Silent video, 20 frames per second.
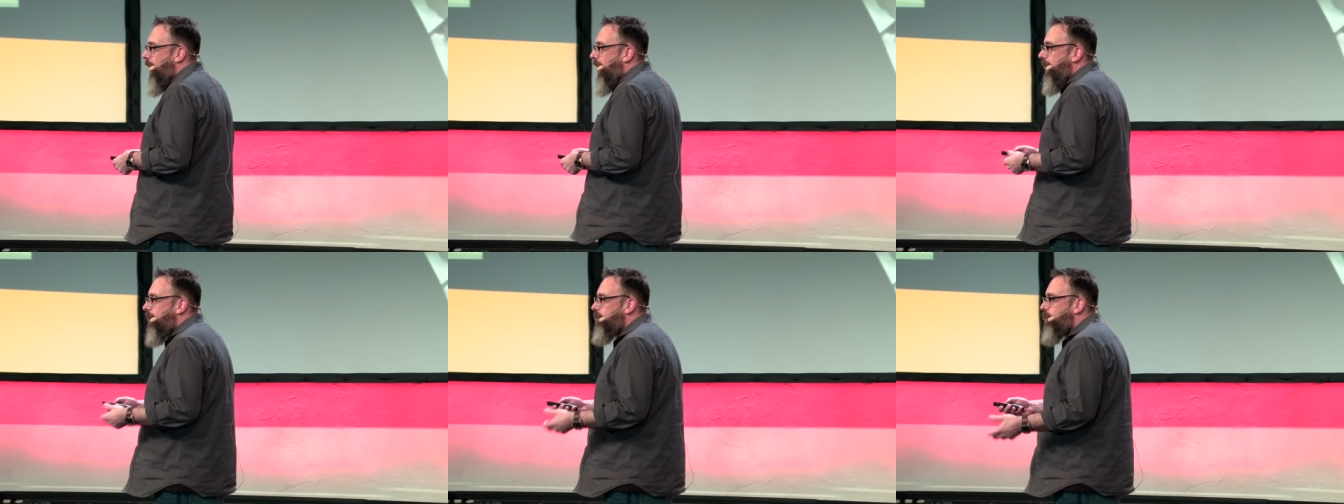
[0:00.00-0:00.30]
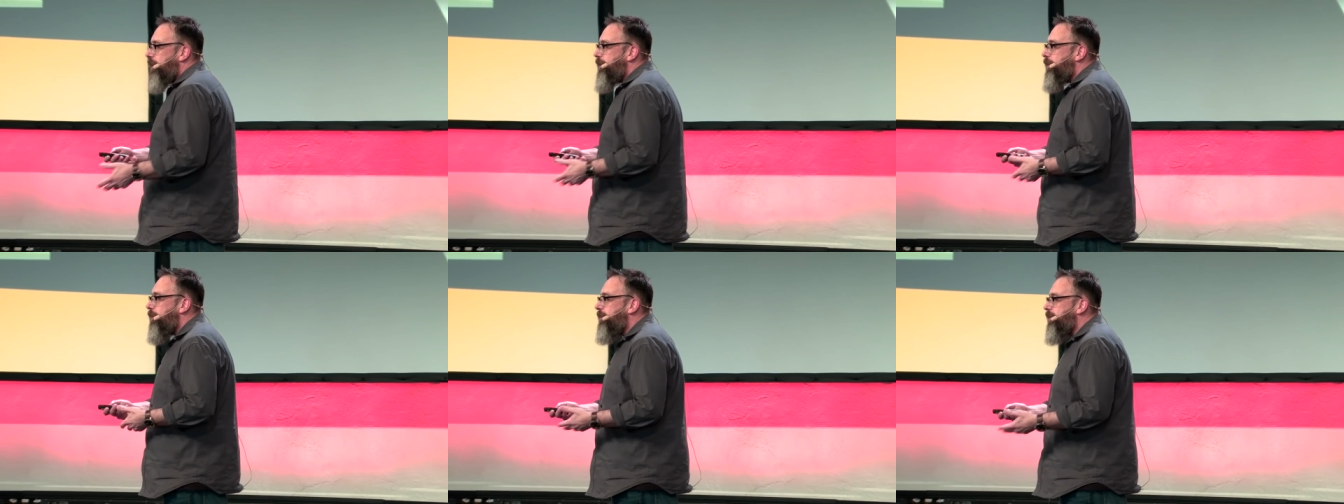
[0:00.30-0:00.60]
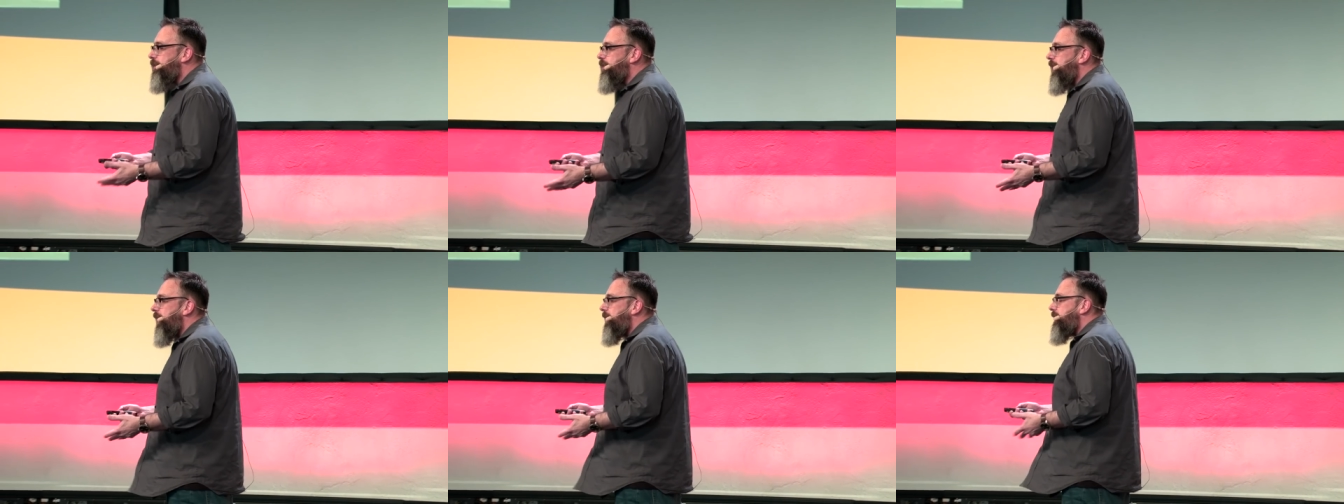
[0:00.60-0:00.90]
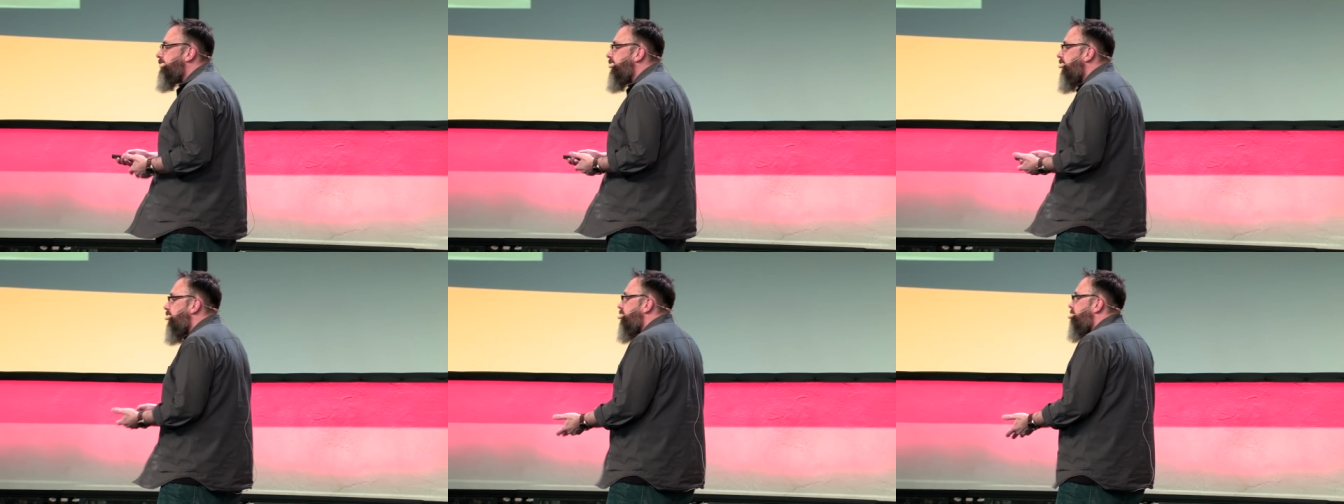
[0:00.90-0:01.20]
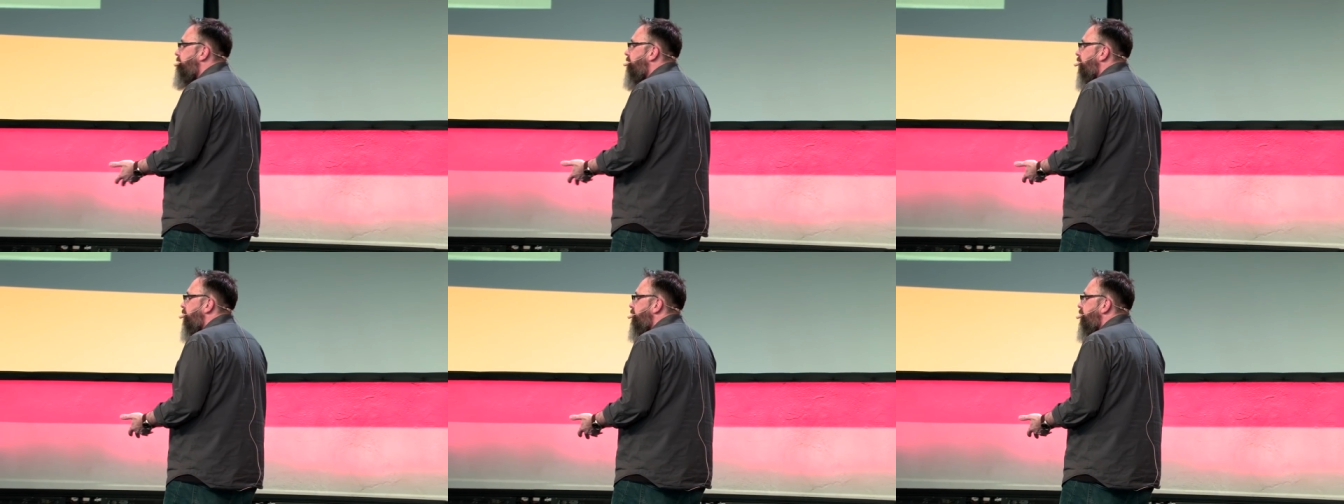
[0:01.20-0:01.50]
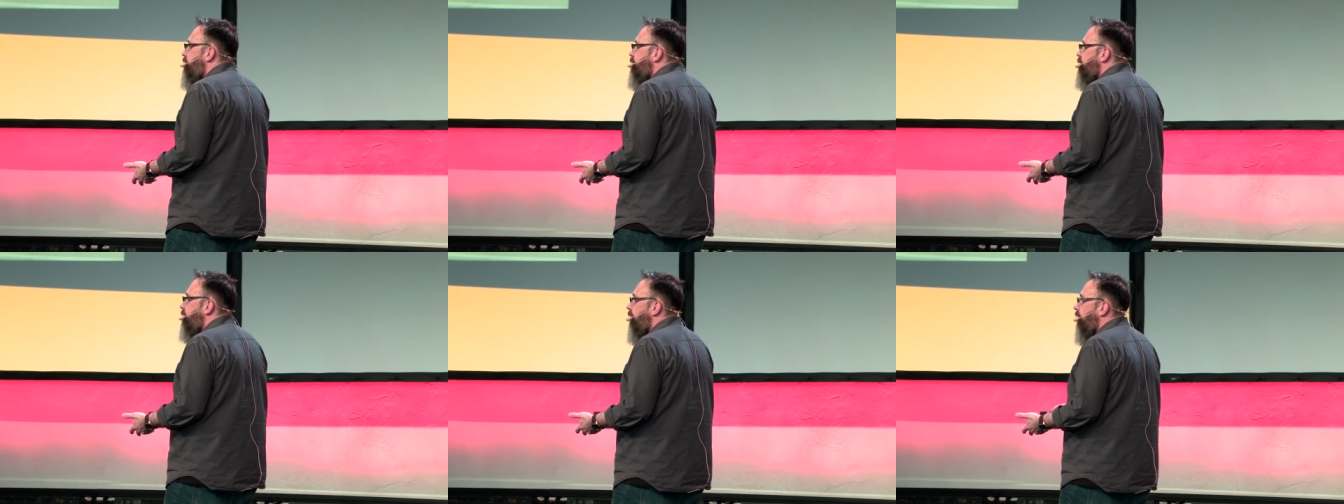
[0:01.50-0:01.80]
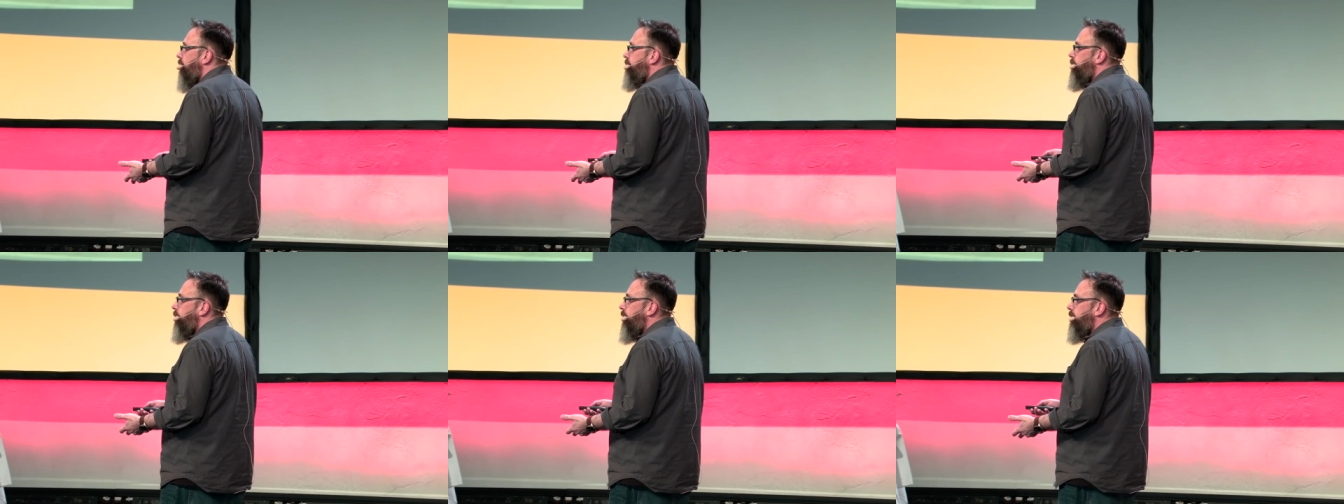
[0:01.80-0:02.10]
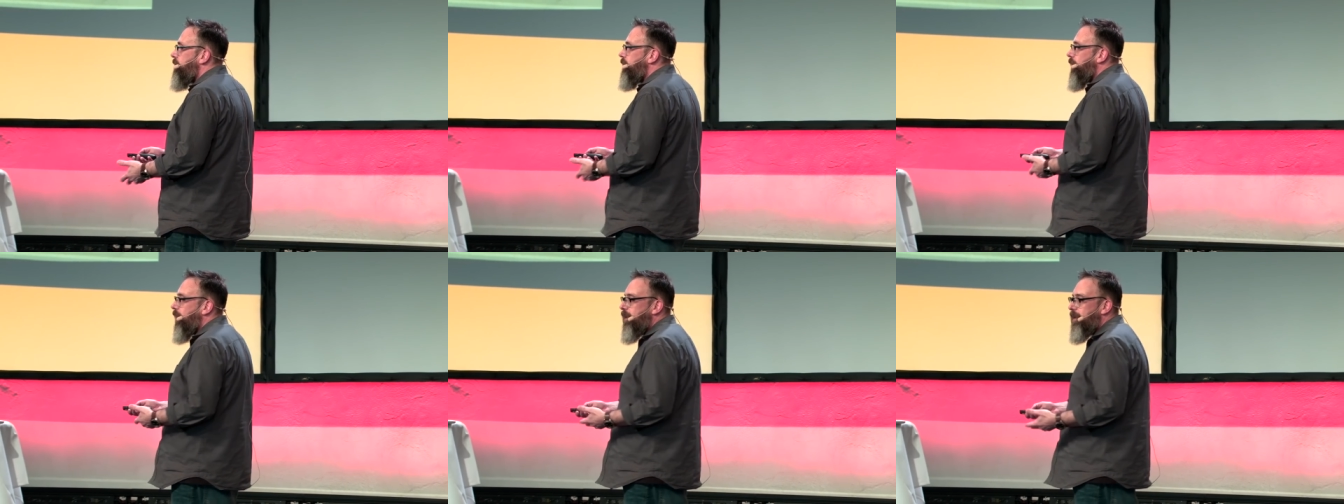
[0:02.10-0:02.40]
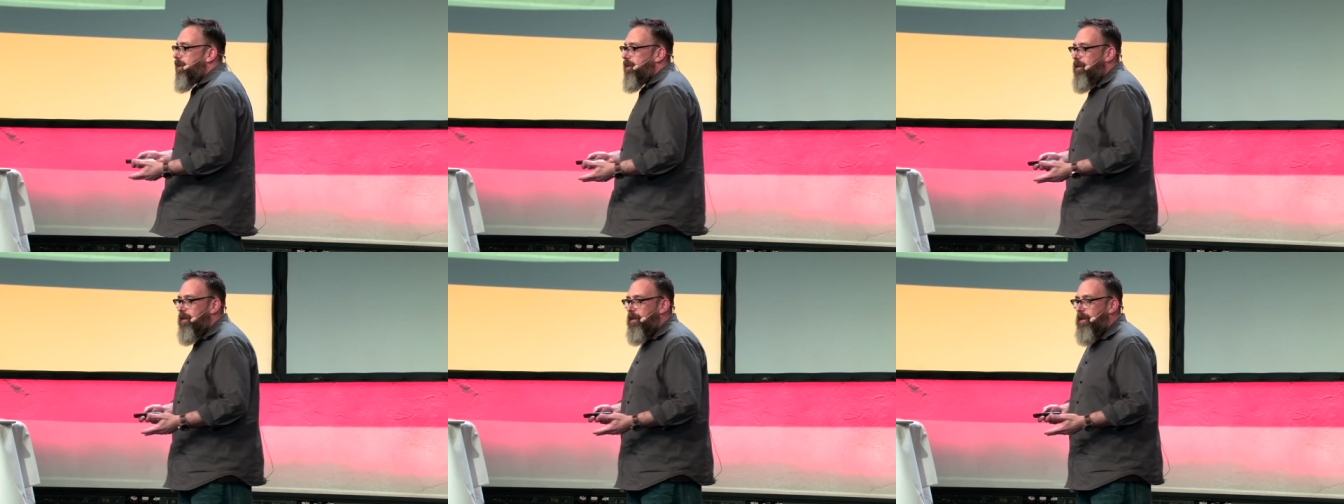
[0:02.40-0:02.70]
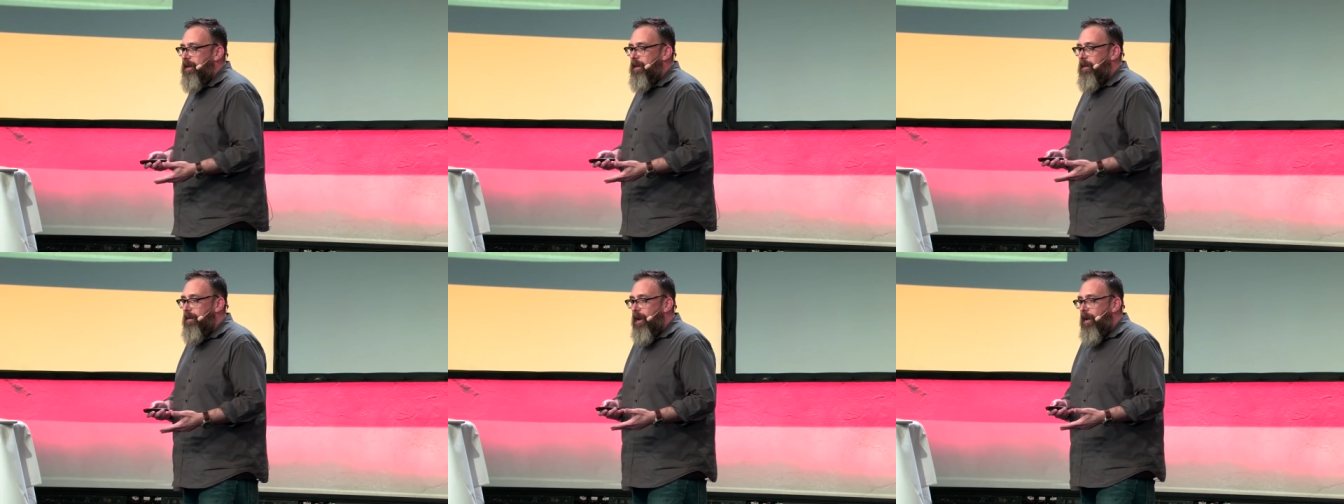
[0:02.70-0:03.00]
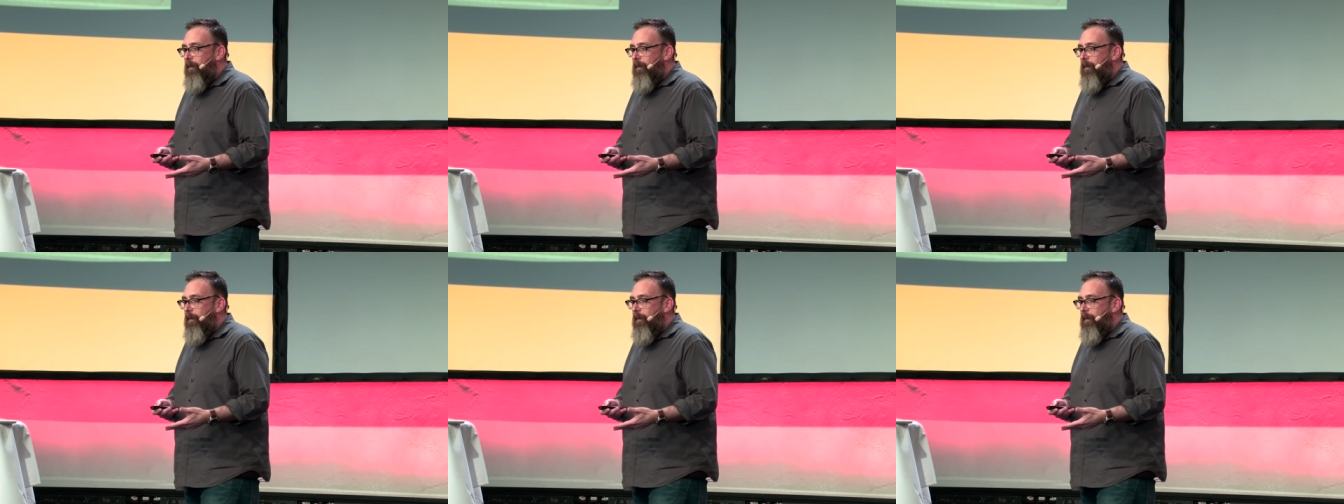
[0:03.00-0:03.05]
And when you design data mining software targeted at